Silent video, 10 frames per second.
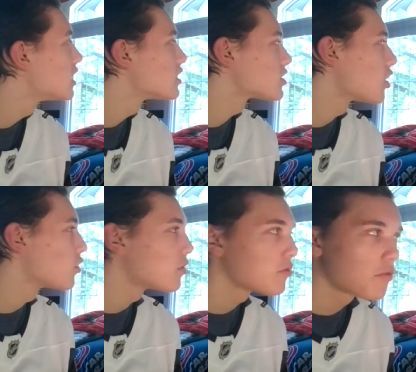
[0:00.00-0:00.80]

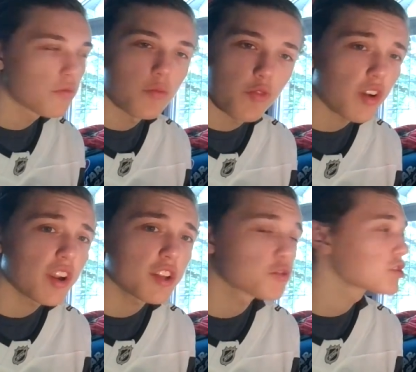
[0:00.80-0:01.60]
So,
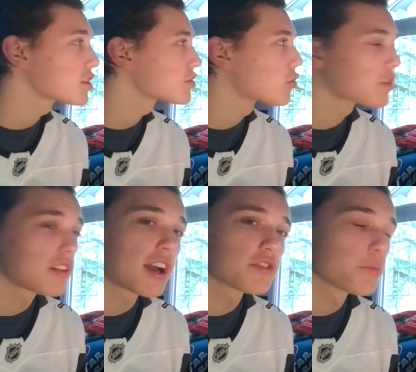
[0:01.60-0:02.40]
very interesting
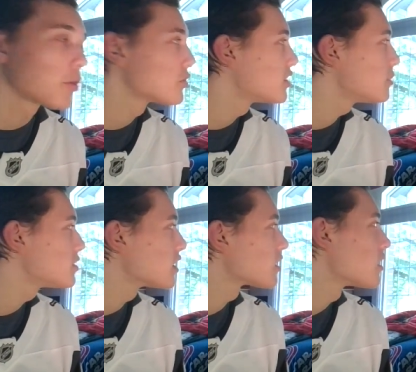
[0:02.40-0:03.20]
storylines for both
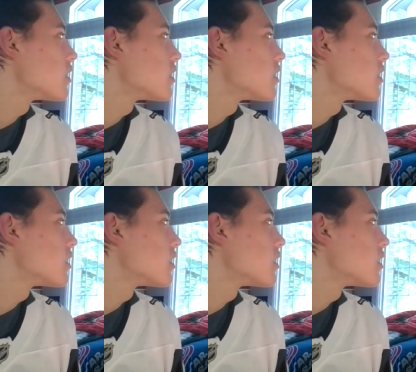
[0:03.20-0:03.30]
teams here.